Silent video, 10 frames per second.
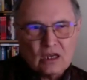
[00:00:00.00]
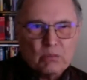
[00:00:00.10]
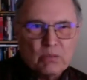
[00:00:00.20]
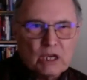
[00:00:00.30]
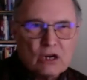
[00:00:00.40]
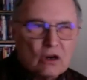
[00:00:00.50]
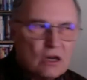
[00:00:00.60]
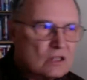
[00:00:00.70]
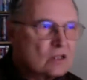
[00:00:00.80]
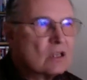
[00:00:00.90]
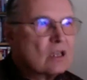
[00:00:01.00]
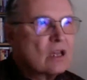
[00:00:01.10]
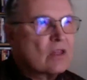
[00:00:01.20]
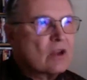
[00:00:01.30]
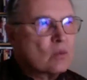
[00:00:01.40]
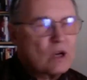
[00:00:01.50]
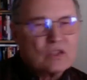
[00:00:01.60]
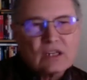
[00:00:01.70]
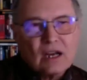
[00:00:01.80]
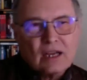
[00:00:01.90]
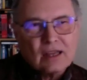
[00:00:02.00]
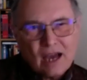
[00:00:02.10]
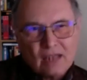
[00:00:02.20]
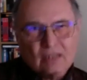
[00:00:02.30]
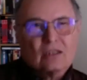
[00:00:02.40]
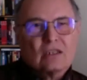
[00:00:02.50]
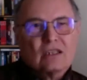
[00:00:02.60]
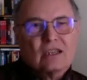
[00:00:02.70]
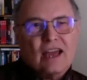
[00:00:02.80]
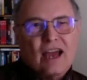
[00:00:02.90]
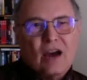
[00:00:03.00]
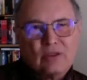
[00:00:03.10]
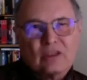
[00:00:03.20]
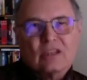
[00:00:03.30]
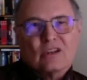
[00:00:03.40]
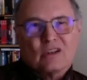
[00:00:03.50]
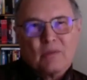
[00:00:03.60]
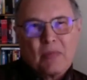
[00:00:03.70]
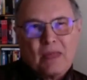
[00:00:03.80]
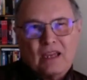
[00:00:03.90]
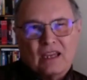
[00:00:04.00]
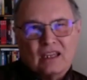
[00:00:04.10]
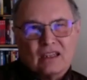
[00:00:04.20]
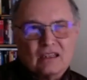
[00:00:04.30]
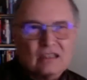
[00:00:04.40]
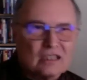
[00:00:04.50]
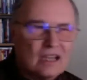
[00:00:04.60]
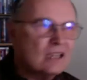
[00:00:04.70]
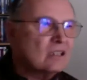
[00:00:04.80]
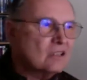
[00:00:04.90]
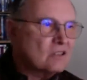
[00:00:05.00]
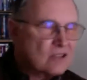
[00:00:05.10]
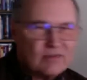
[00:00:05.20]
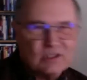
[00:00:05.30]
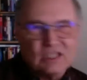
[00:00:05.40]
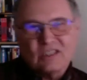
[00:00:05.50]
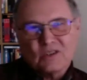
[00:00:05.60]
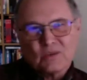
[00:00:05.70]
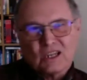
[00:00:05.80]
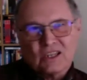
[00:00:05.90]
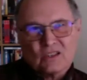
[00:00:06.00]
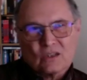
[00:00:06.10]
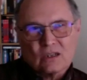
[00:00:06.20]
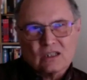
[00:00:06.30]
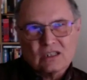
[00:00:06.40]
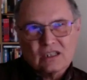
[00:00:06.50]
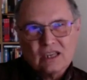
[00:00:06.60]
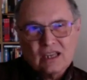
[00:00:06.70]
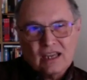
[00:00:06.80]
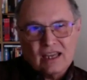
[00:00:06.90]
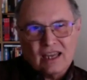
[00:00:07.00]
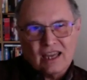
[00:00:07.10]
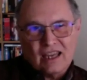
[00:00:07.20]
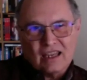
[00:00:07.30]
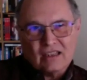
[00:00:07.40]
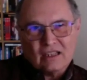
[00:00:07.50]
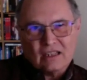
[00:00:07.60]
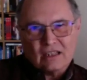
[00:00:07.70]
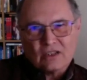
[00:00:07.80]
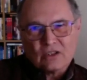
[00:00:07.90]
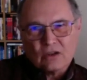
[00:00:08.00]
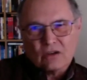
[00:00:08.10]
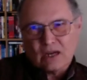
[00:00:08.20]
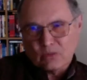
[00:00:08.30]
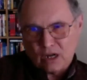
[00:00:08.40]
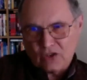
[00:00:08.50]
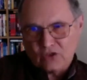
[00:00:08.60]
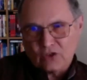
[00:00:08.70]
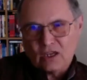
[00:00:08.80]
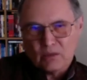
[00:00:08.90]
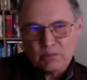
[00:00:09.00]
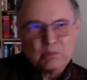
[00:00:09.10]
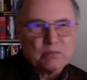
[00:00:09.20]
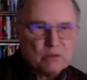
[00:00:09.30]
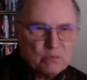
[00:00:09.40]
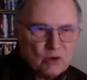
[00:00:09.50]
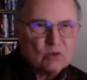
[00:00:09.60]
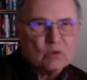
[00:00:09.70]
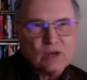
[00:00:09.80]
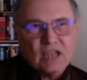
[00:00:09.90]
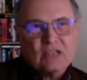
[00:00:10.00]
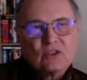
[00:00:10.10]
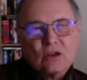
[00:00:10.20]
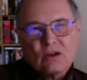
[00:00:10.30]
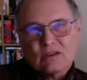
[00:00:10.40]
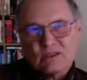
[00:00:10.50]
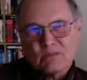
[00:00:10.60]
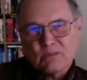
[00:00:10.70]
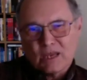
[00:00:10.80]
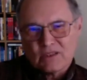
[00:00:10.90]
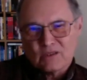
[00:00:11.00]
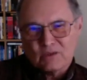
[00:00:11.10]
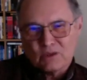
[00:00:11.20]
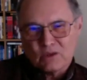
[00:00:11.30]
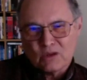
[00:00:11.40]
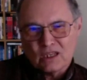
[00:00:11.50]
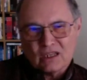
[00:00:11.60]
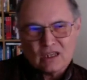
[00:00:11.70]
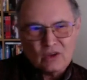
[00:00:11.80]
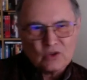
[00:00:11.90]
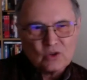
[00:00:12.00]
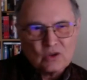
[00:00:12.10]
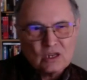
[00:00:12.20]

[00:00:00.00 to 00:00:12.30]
because there wasn't a lot out there in the 1970s when I started. And so I wanted to help promote what I saw as the best of Ukrainian culture.